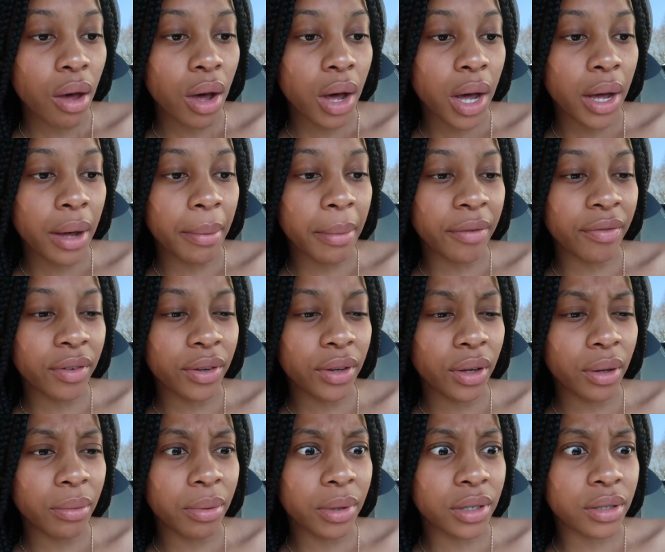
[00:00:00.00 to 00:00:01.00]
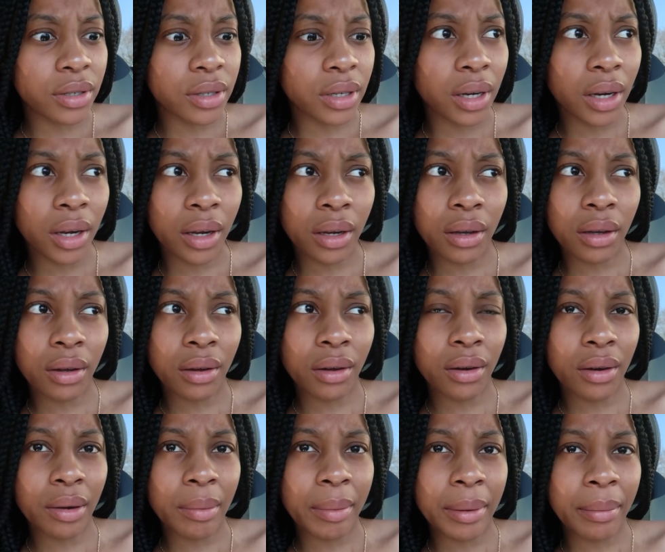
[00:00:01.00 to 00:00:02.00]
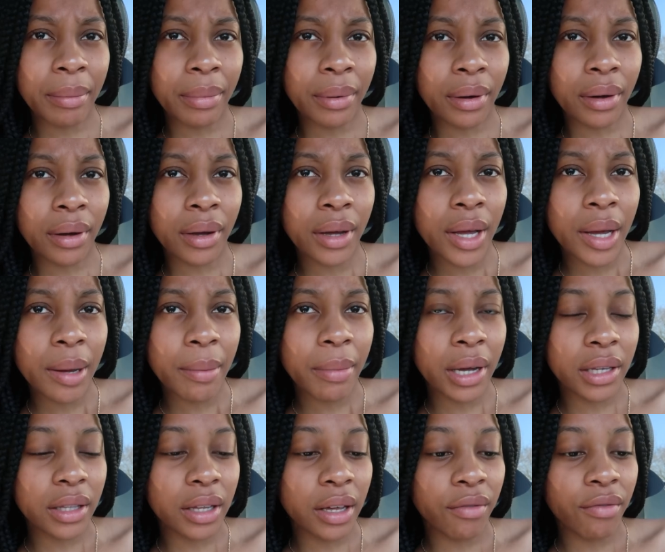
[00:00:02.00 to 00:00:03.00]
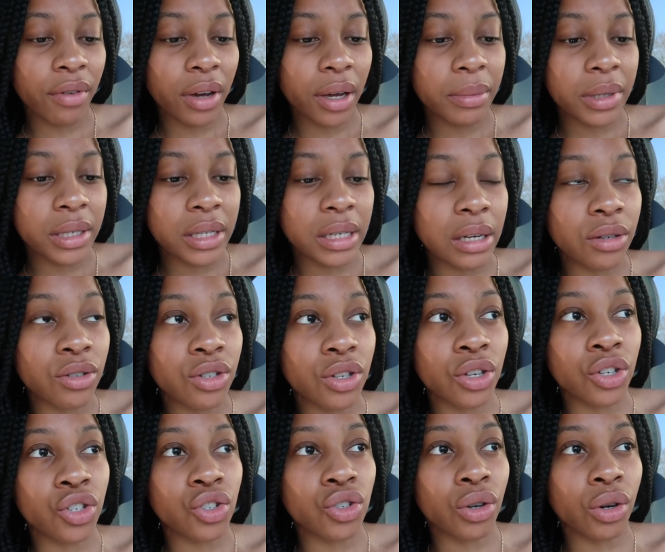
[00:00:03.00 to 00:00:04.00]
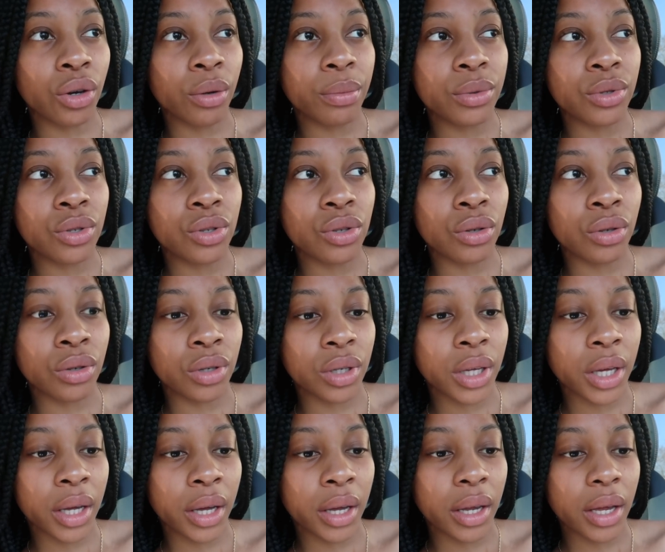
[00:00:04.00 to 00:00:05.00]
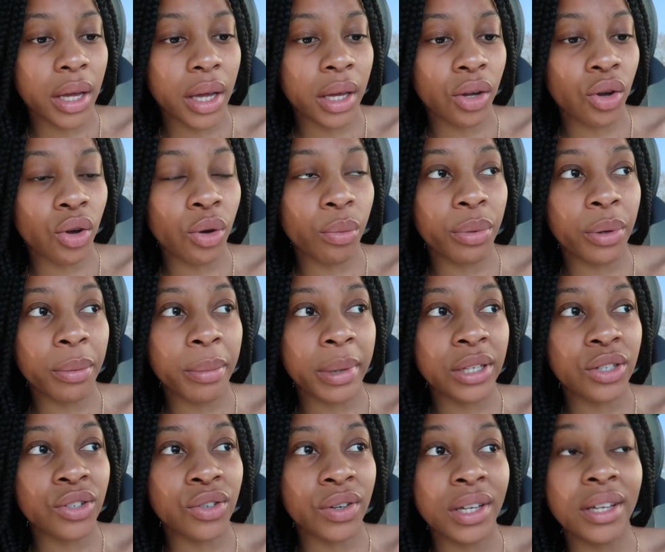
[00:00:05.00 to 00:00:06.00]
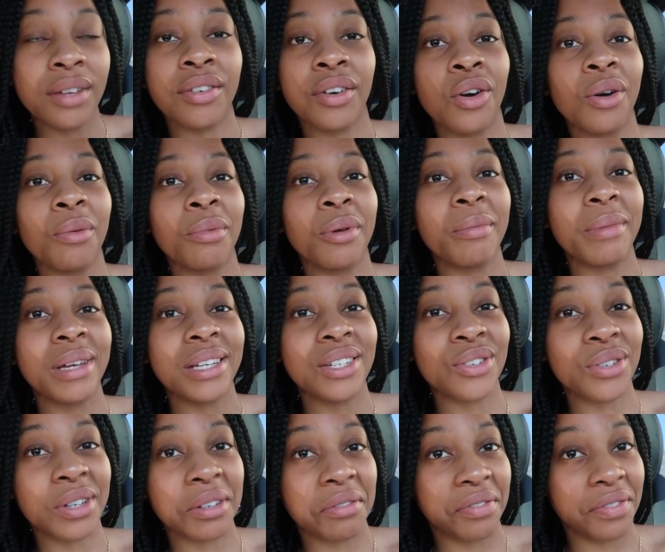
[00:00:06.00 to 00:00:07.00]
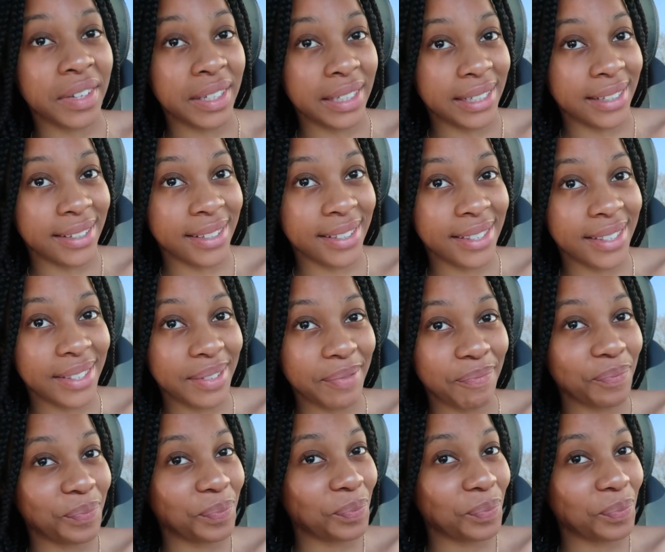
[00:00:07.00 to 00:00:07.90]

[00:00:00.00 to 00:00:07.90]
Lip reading: I think they're opening today, I can't remember, but they invited me down to the shop to get a complimentary fillers